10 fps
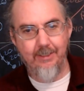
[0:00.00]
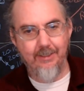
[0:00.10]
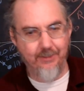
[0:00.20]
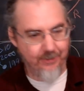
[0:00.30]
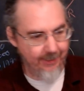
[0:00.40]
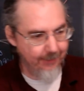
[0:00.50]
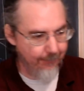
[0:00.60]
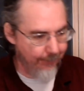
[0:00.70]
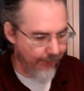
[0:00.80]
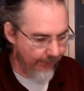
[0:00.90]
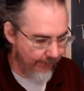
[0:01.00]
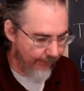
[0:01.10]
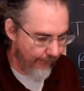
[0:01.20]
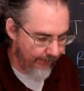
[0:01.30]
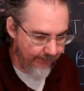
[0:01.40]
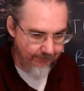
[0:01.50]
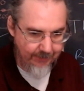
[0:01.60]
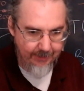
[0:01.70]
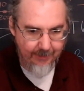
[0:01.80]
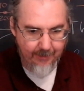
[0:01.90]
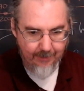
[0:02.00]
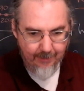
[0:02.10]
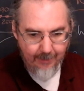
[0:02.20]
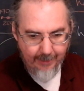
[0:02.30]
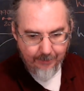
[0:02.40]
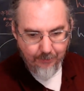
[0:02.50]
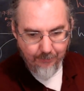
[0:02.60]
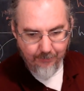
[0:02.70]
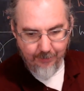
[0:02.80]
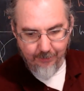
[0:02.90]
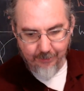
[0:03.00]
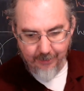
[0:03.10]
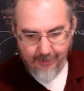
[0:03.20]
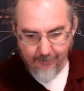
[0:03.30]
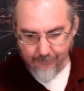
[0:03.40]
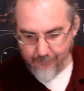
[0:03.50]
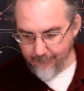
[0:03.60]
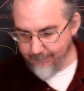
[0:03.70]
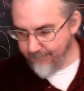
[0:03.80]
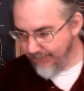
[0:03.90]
The second part is the National Security Council,